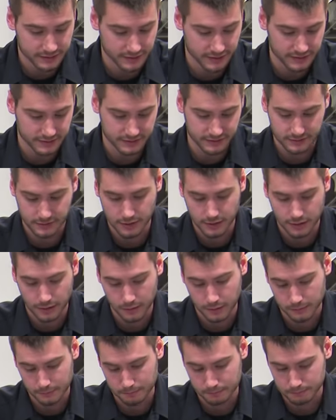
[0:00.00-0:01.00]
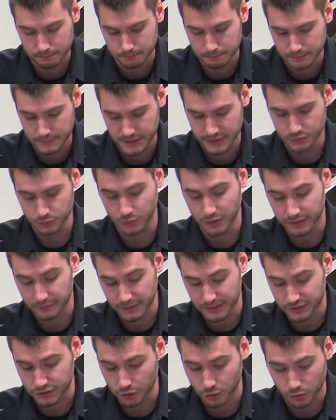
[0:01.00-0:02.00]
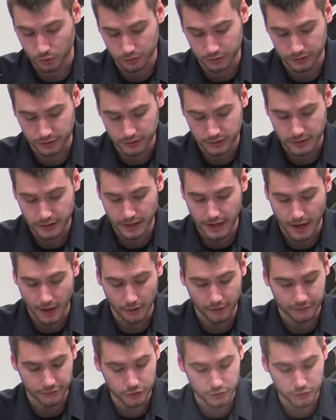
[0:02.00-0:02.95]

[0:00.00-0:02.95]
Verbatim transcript: this. Um, is what I've been told. Now, if you